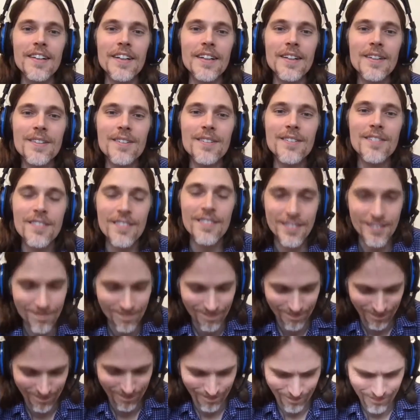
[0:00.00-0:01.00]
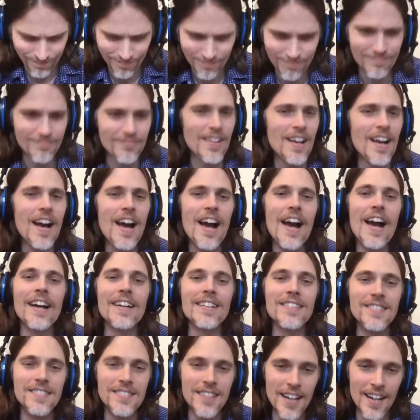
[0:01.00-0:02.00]
the customers for you, and they've
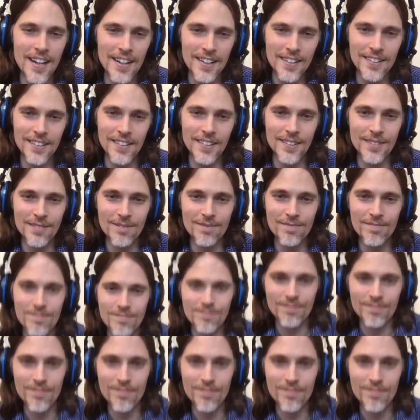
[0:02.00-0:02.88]
shown you how they've